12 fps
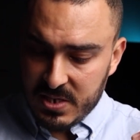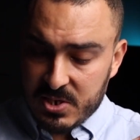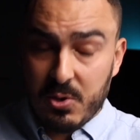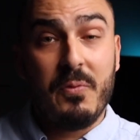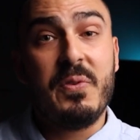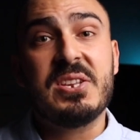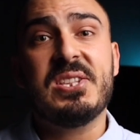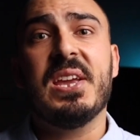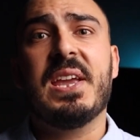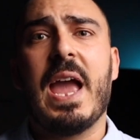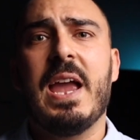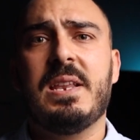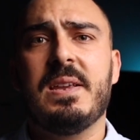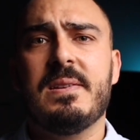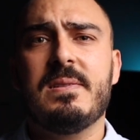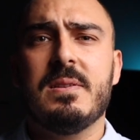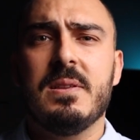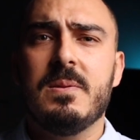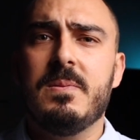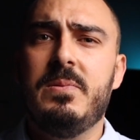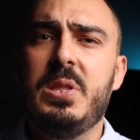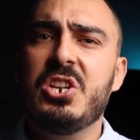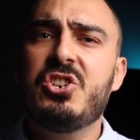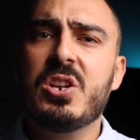sophisticated
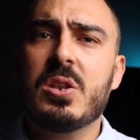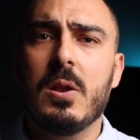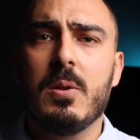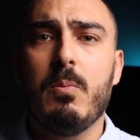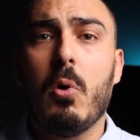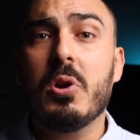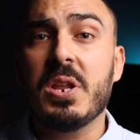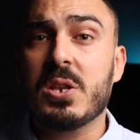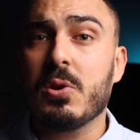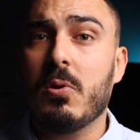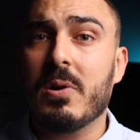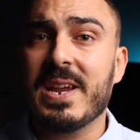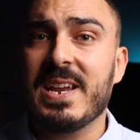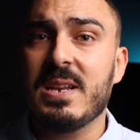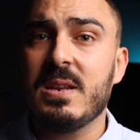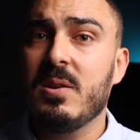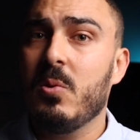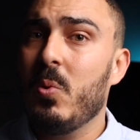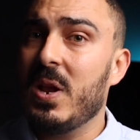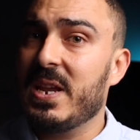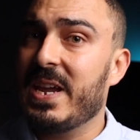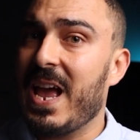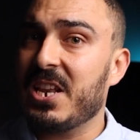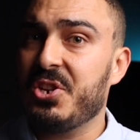digital monitoring will
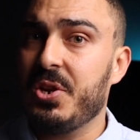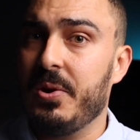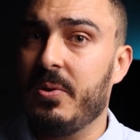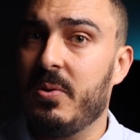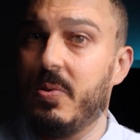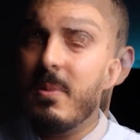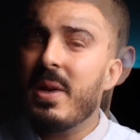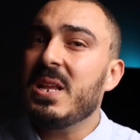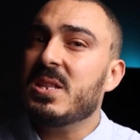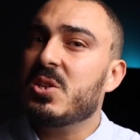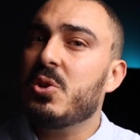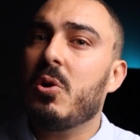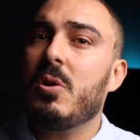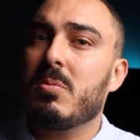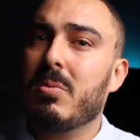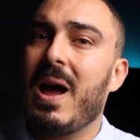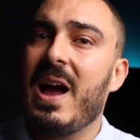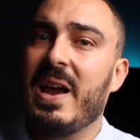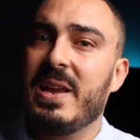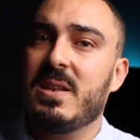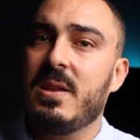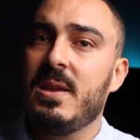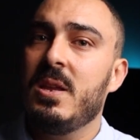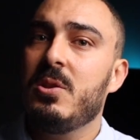get you, but it's your right
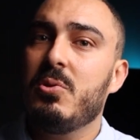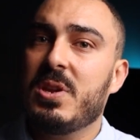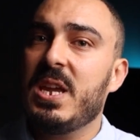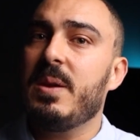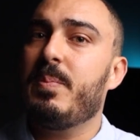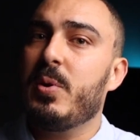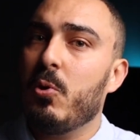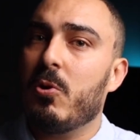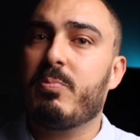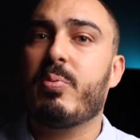to keep your